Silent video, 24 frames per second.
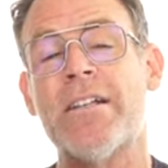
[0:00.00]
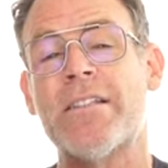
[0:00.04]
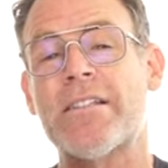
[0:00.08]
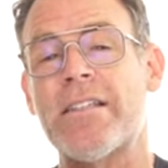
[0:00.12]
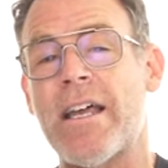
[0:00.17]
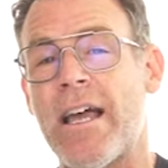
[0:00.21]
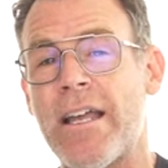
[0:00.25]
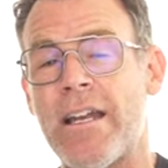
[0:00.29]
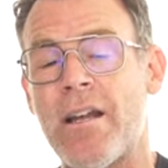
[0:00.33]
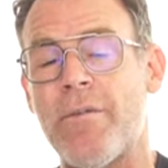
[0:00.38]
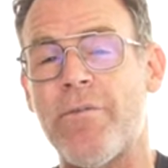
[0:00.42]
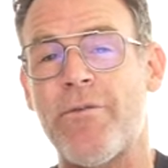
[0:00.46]

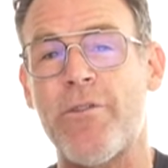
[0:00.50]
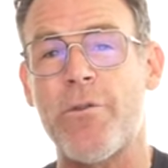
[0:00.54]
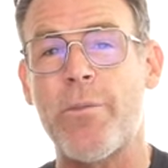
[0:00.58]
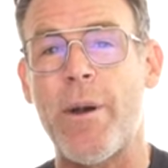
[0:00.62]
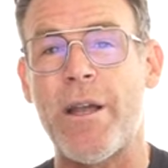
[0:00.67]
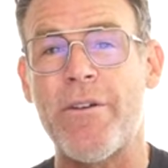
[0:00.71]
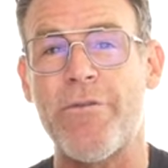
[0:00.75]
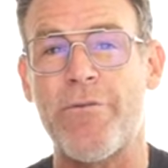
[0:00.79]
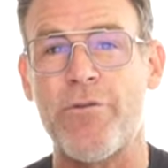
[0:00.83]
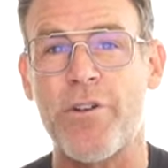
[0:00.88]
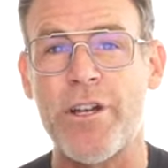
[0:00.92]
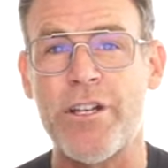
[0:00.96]
Sign up for
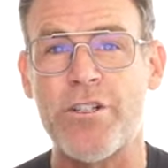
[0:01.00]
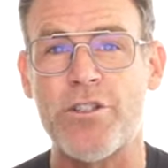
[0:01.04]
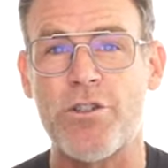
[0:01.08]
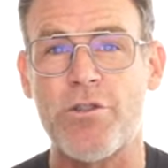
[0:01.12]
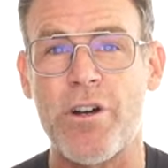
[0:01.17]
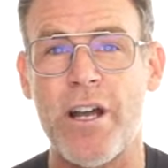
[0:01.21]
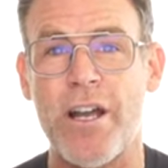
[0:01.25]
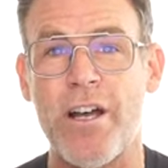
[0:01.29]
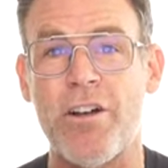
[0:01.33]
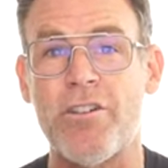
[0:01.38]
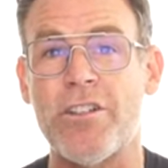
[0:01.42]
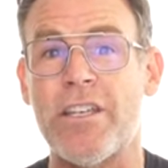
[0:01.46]
my free
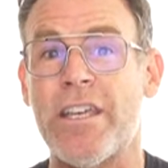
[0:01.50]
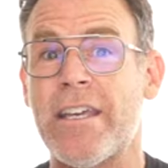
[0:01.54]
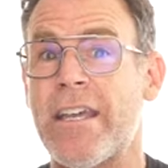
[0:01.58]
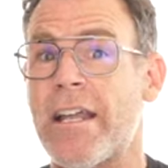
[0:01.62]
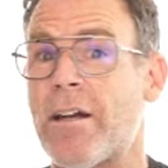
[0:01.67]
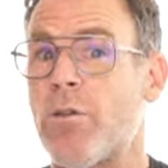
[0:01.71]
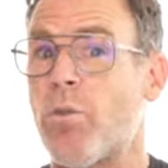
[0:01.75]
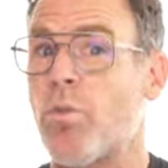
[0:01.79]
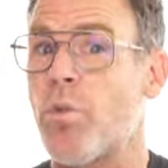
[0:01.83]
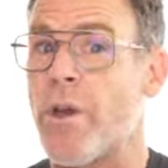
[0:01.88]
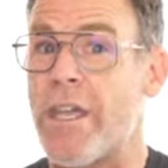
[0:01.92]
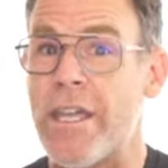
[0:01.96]
trial. You
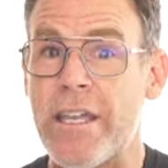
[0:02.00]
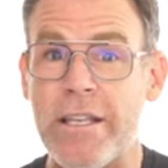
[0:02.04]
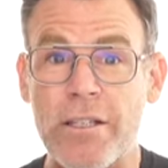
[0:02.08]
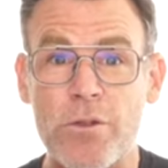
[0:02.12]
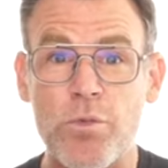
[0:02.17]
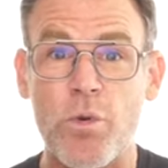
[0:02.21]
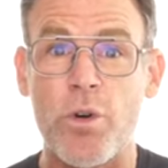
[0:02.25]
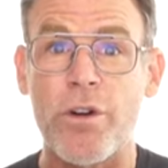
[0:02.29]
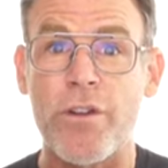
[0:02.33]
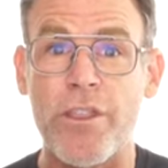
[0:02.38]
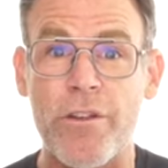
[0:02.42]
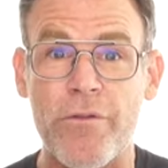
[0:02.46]
get a
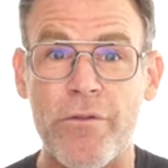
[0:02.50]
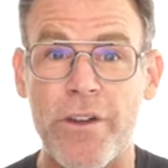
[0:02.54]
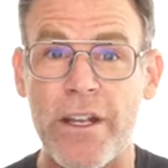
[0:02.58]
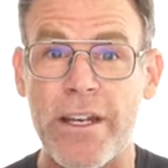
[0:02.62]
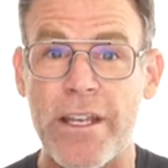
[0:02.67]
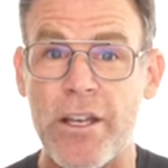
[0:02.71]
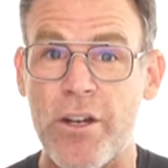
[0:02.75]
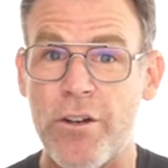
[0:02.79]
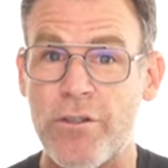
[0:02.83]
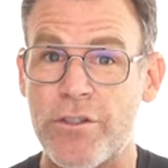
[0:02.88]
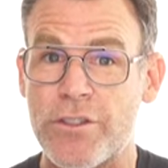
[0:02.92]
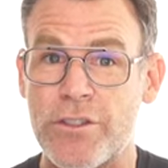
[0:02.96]
week's worth of
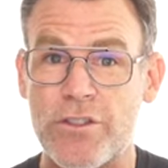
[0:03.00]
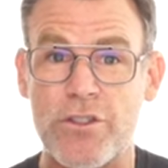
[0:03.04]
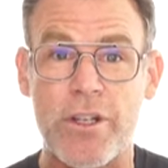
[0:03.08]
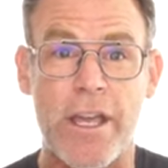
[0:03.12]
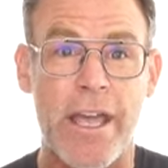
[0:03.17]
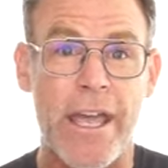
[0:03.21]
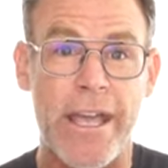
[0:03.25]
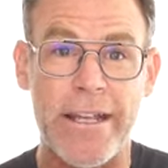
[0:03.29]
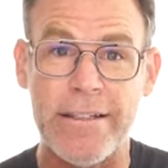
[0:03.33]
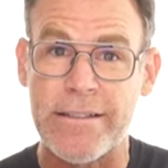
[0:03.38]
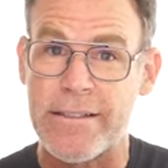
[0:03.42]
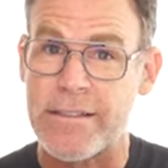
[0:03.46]
videos
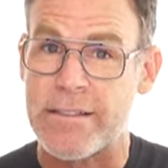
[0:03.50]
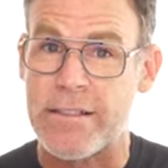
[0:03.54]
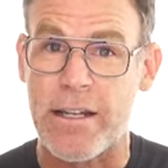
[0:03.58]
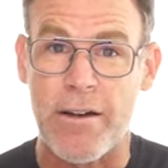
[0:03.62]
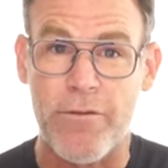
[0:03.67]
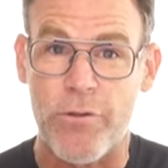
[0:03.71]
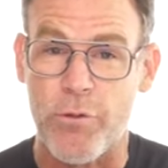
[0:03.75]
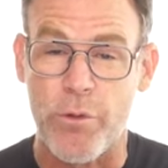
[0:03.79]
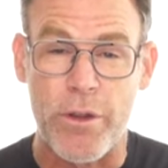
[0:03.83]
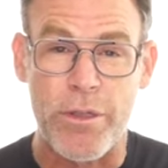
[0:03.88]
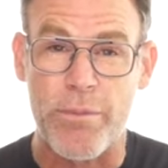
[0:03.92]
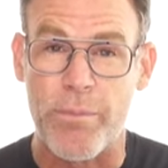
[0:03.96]
and
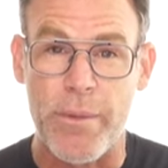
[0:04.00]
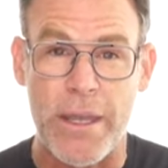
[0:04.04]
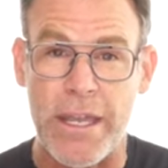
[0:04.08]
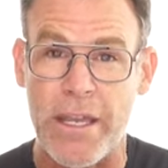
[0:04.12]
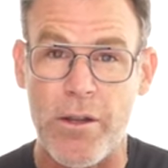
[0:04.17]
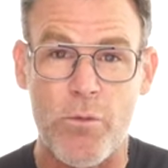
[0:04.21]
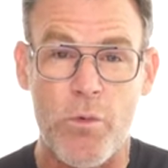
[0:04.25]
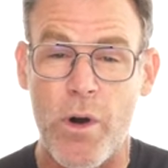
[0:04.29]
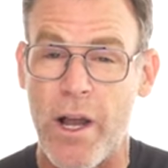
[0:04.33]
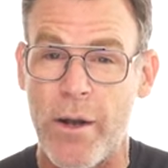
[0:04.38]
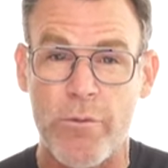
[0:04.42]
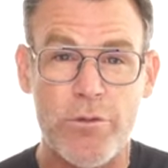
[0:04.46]
stuff with
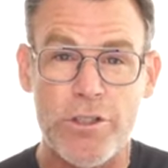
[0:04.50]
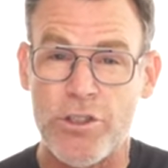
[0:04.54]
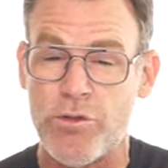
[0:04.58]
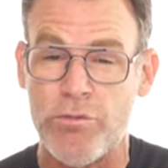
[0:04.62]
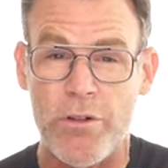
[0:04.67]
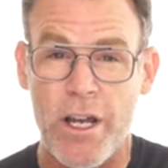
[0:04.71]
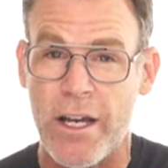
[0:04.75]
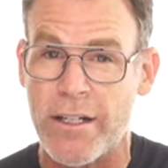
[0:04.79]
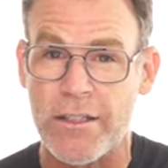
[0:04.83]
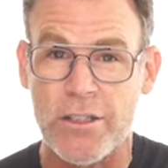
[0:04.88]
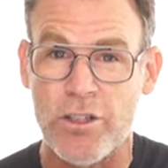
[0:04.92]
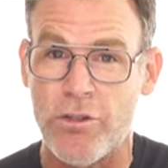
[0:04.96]
me. Why would
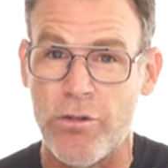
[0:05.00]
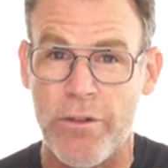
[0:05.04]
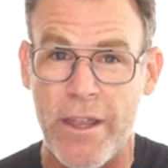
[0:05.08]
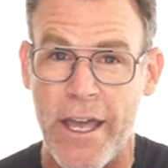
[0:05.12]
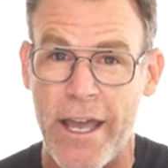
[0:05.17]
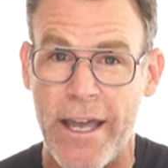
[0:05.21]
you not do